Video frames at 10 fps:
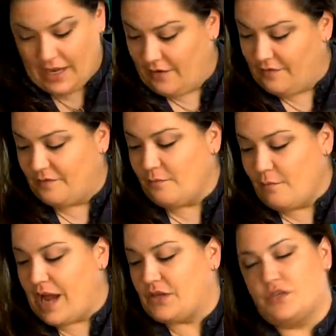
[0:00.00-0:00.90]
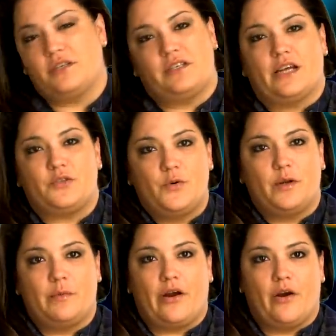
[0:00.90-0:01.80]
I have matches tattooed
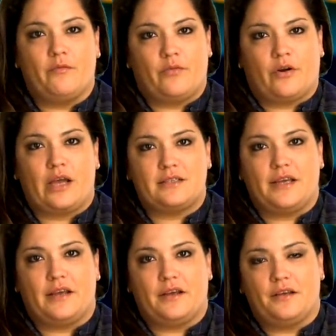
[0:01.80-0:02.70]
in my arm, for God's sake.